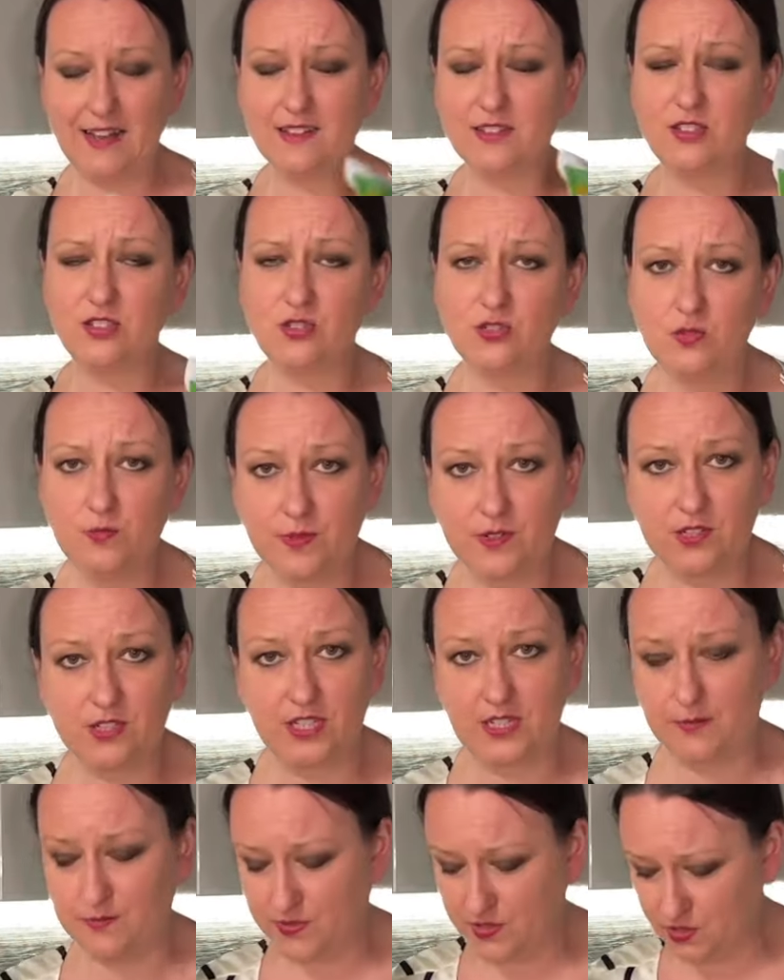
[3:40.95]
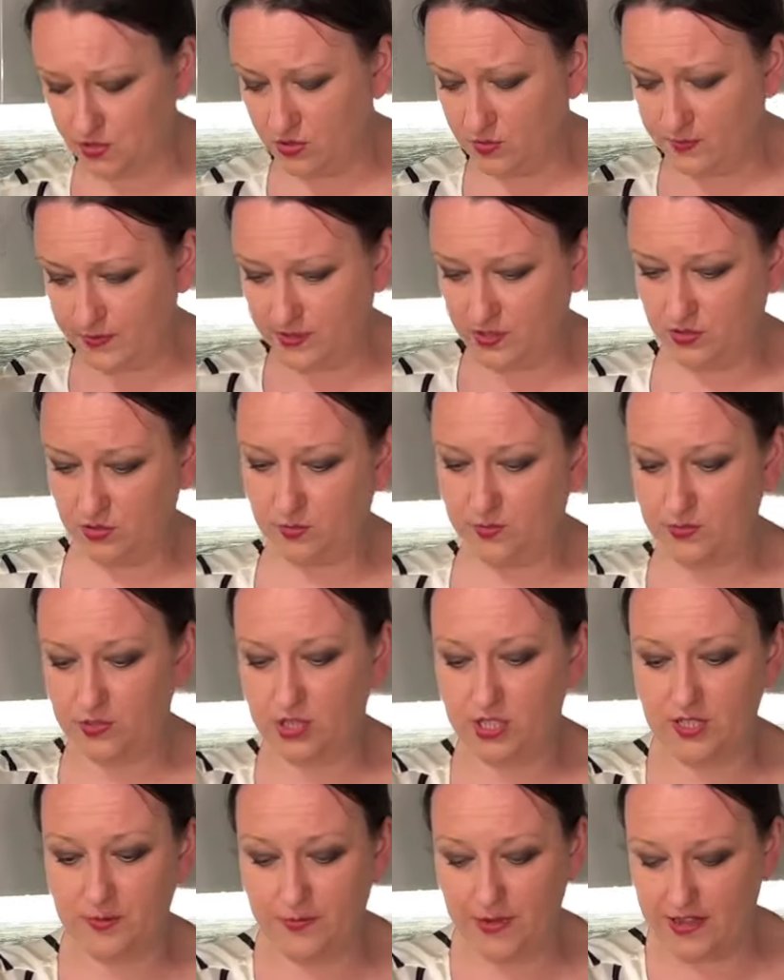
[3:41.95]
Super cheap, super, super
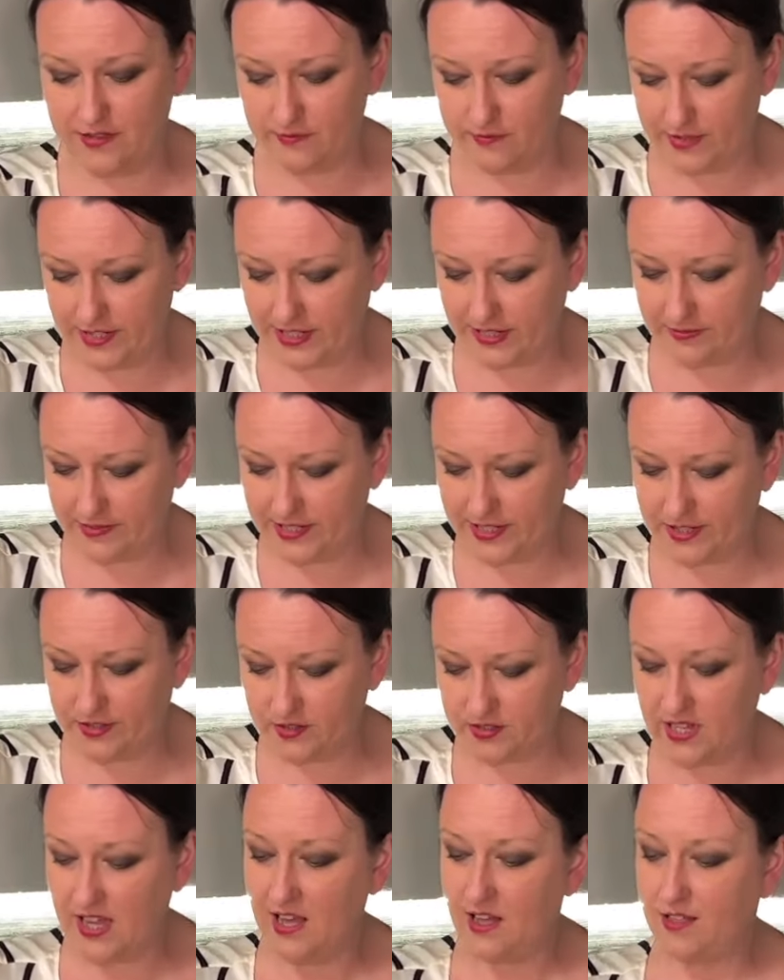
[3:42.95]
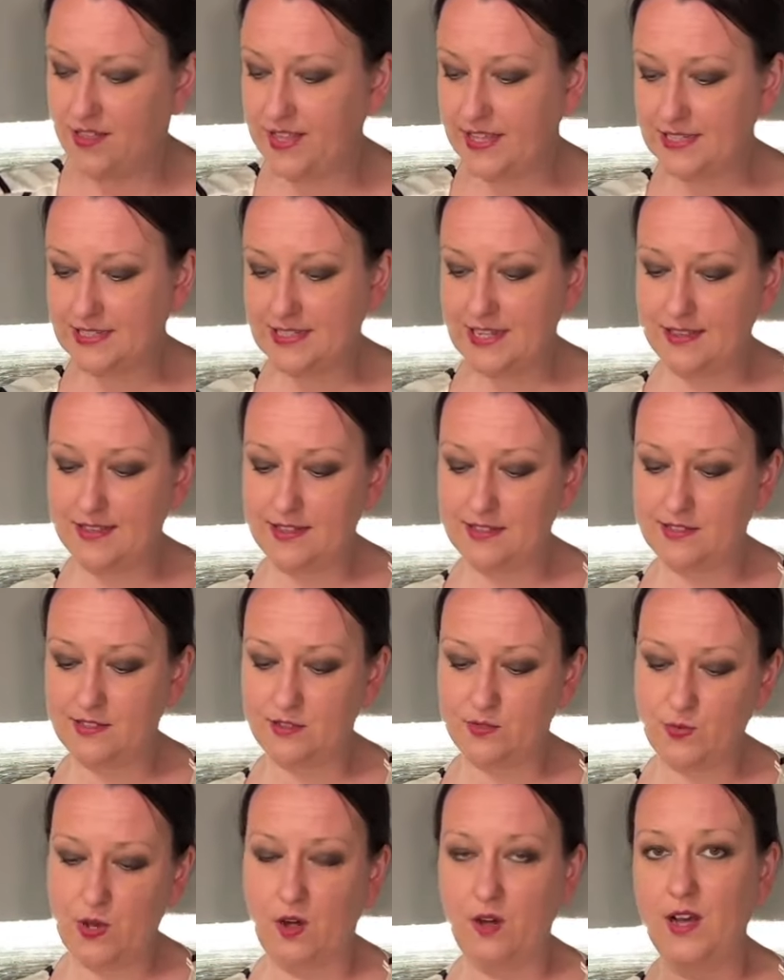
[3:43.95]
cheap, and really, really good. Things like this
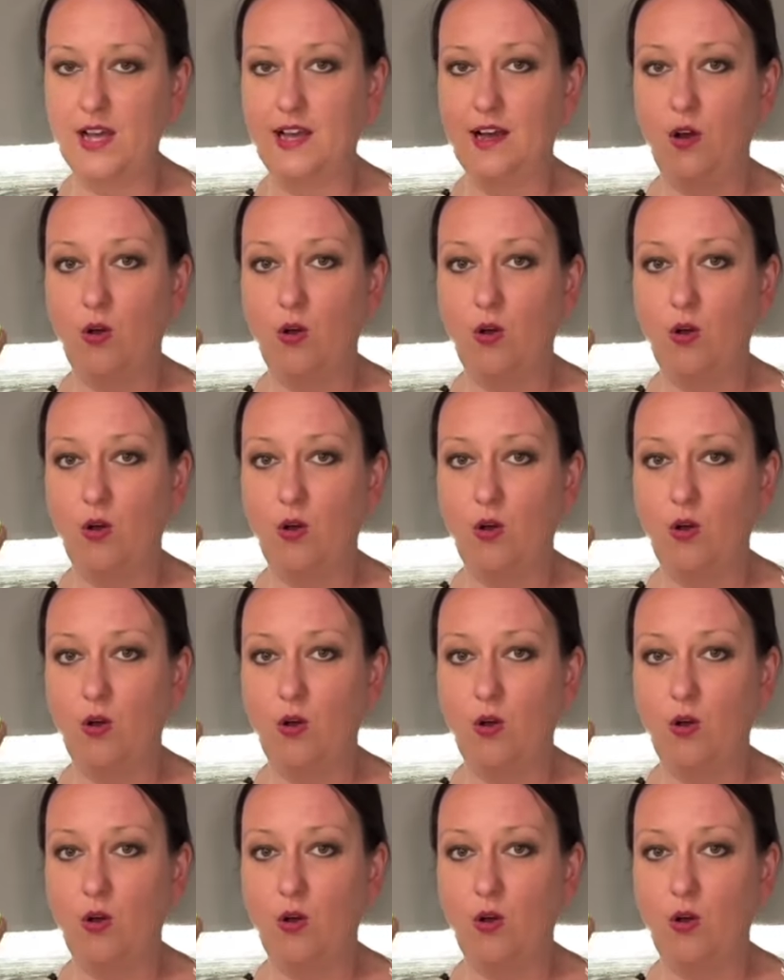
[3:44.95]
as well.